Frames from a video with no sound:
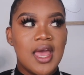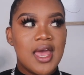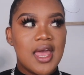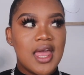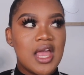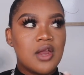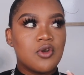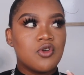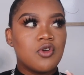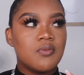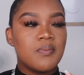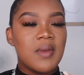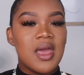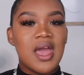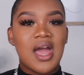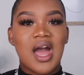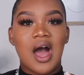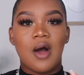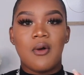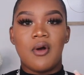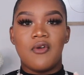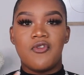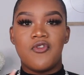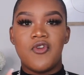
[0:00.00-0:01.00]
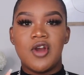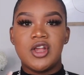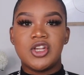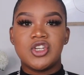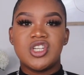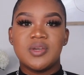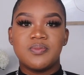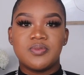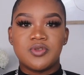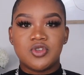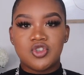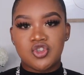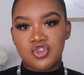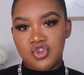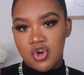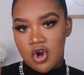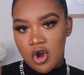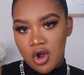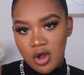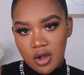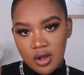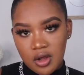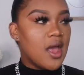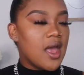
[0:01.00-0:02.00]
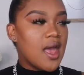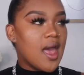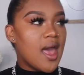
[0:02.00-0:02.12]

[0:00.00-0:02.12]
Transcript: it will make our friendship strong.